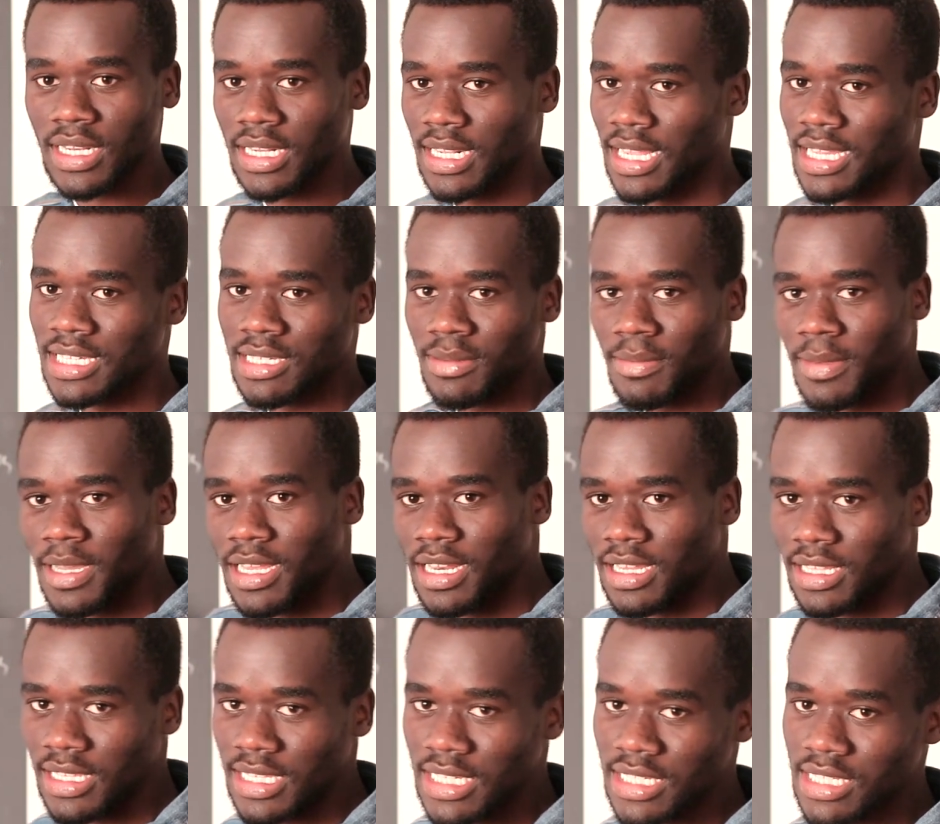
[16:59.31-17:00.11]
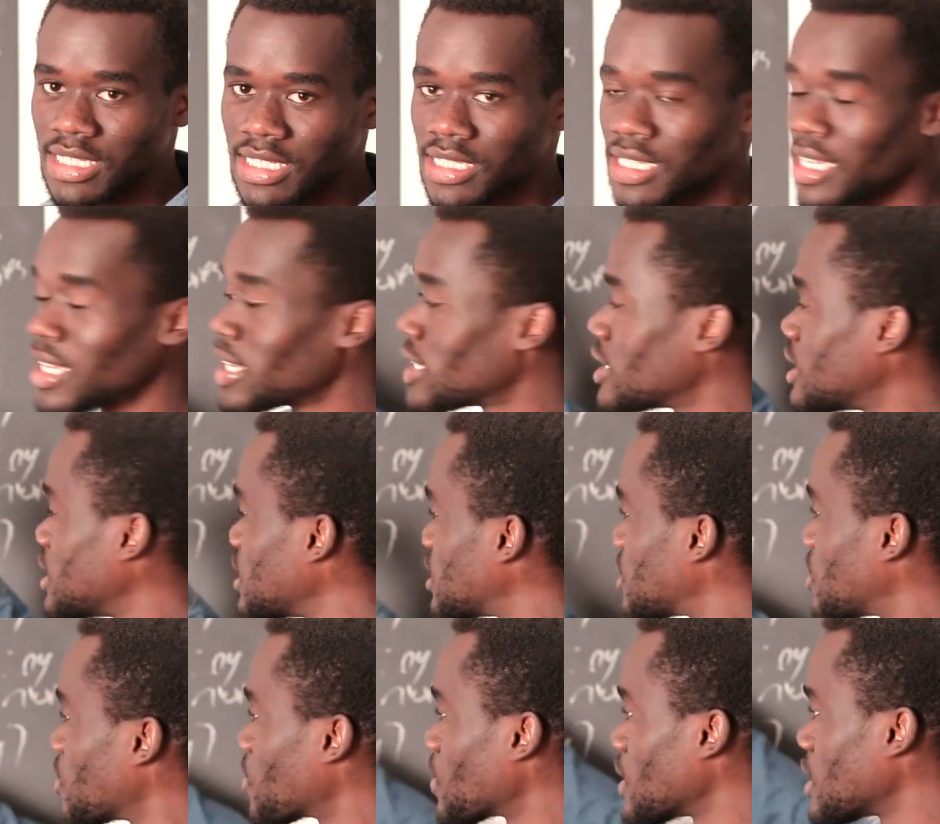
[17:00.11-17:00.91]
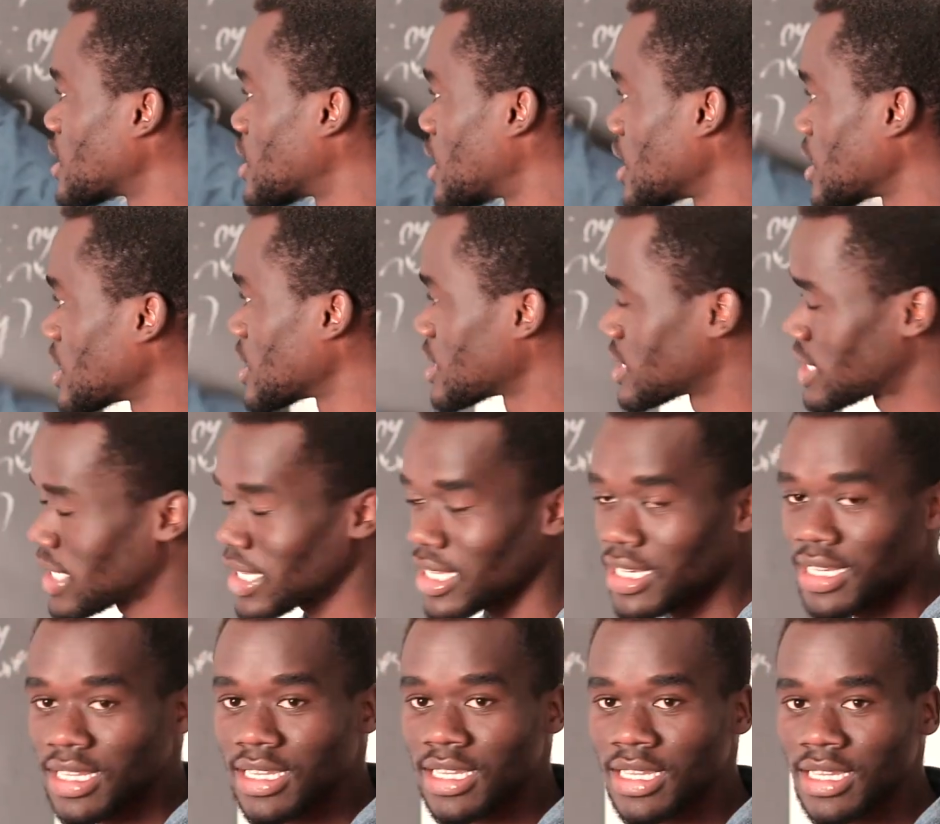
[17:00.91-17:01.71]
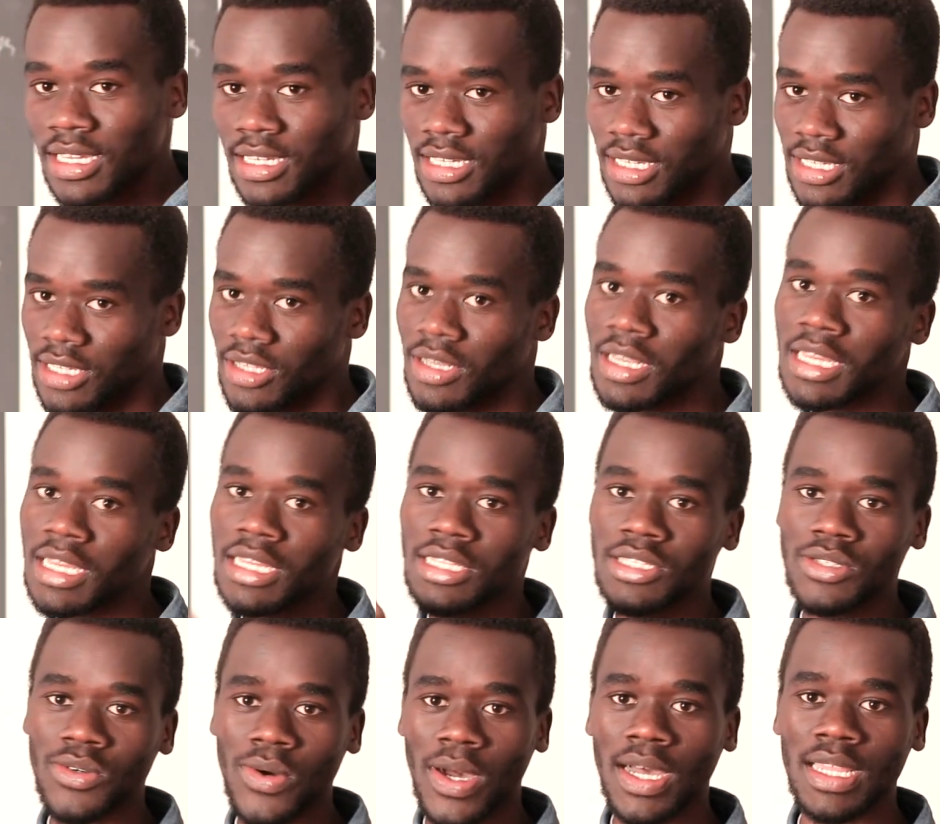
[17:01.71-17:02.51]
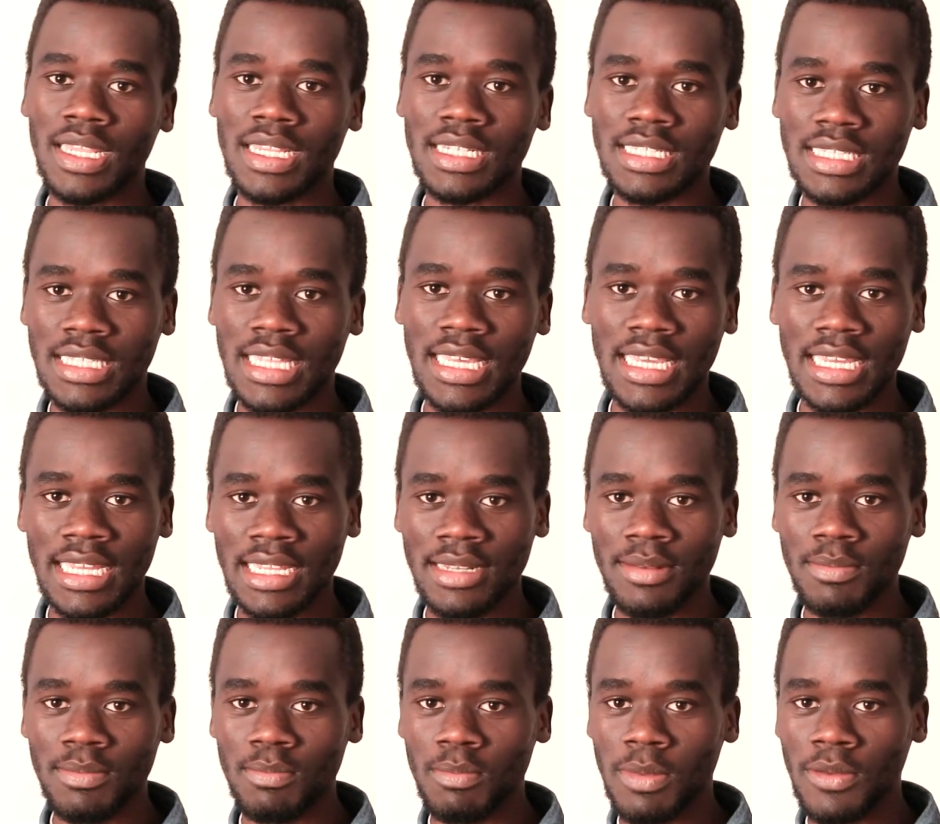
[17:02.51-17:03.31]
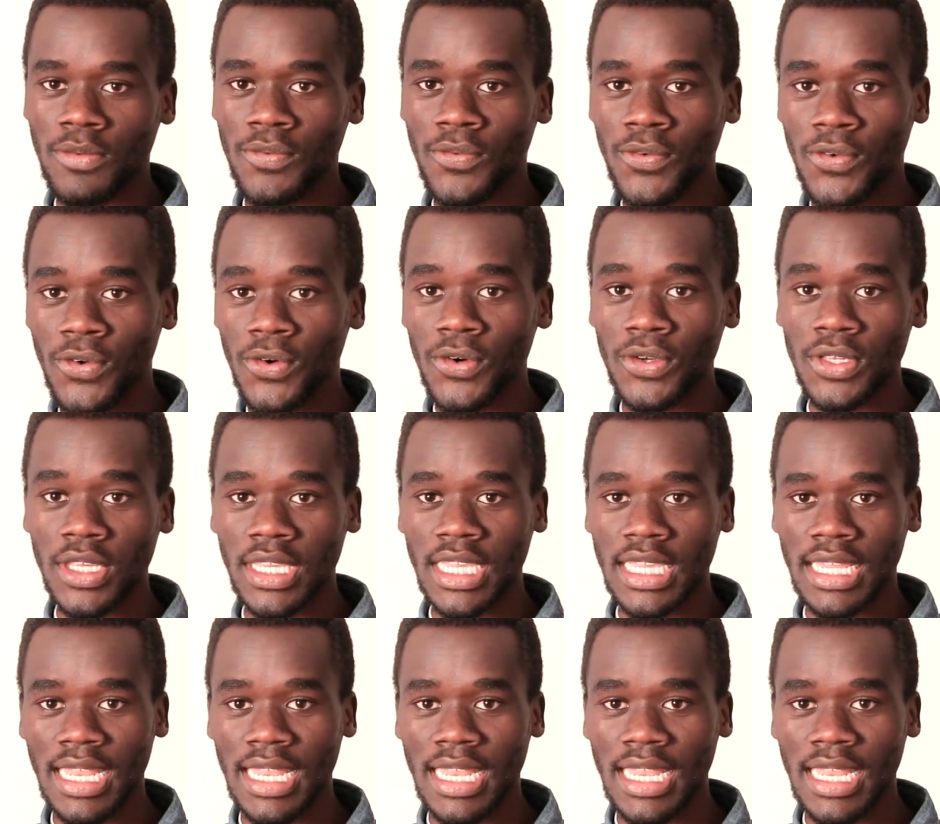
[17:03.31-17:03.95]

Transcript: It doesn't matter. Just these three things that you need to understand before you